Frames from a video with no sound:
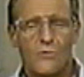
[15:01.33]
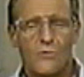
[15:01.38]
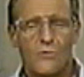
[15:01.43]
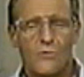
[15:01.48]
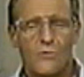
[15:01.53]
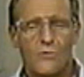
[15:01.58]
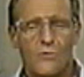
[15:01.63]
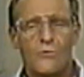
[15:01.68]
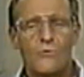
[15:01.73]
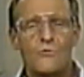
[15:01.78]

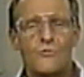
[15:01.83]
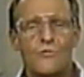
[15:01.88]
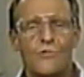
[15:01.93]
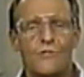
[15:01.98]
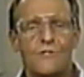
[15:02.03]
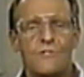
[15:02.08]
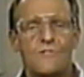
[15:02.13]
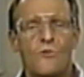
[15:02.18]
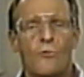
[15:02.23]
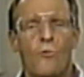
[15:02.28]

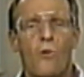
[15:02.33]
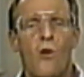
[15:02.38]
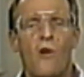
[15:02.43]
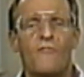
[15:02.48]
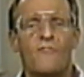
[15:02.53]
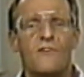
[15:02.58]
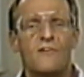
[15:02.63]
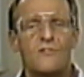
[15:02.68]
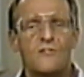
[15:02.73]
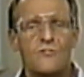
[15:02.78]
Solutions are
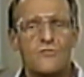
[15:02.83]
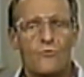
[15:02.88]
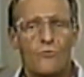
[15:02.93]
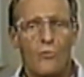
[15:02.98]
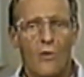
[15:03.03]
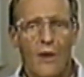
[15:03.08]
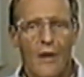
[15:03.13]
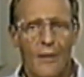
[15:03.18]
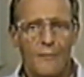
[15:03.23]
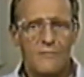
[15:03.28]
often
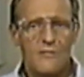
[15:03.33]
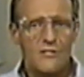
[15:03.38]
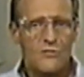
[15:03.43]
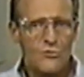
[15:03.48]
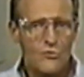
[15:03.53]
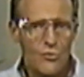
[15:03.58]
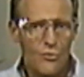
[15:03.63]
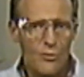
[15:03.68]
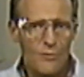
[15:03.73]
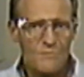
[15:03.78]
described in
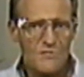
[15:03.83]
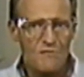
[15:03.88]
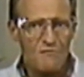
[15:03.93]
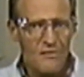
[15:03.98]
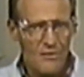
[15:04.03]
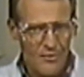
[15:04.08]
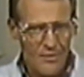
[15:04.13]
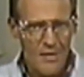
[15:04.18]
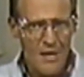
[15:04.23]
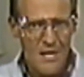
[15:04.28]
terms of
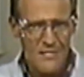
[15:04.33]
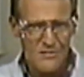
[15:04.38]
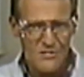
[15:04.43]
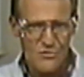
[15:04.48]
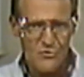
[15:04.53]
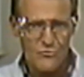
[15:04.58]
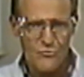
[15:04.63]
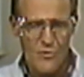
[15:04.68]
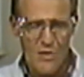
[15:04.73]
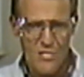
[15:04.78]
their
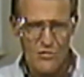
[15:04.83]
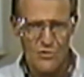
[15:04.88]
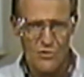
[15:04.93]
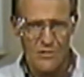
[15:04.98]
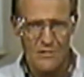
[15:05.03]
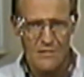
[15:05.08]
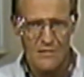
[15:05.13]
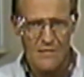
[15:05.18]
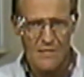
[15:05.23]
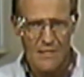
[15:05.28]

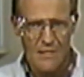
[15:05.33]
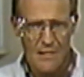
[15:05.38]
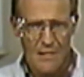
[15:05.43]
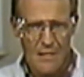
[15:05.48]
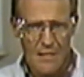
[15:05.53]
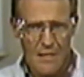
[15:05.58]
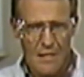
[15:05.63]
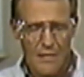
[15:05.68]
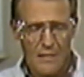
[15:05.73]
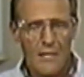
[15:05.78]
concentration.
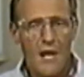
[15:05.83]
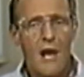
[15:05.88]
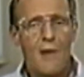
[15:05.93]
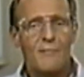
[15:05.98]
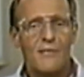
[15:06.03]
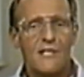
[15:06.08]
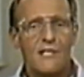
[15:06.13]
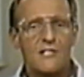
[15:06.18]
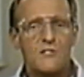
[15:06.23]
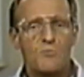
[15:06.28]
A
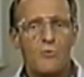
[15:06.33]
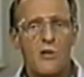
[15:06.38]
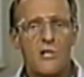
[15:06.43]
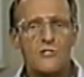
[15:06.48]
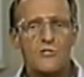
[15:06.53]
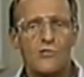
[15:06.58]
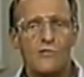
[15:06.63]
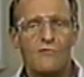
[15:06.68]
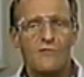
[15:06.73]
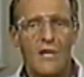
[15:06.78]
common
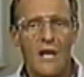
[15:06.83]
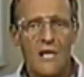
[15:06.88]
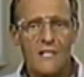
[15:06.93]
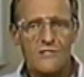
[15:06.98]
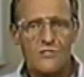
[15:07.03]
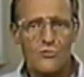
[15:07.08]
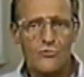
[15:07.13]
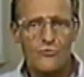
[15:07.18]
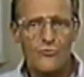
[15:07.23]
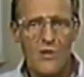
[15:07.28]
expression of
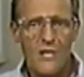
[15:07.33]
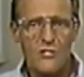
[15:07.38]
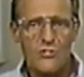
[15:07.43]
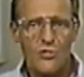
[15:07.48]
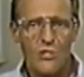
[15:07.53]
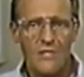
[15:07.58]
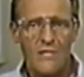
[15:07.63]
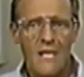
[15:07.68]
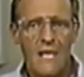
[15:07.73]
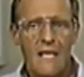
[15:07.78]

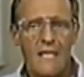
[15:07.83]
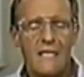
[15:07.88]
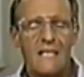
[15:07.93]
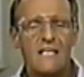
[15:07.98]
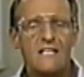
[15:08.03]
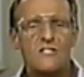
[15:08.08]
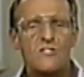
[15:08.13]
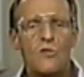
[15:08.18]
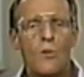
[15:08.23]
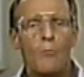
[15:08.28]
concentration
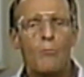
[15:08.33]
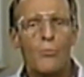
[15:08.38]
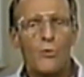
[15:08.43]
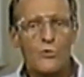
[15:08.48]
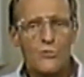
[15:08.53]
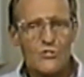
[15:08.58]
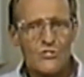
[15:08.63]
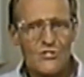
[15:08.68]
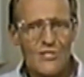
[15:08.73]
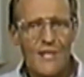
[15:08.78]
is
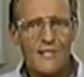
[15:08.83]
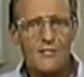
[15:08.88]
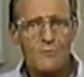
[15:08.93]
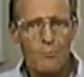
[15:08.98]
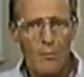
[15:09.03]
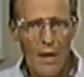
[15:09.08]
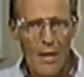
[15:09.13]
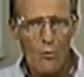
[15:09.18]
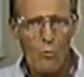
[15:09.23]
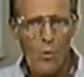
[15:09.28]
percent
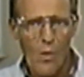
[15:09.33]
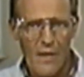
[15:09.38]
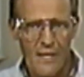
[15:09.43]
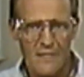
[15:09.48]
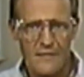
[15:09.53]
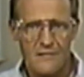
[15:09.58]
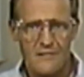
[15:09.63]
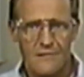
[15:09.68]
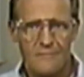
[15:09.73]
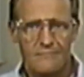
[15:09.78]
by
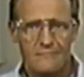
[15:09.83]
weight.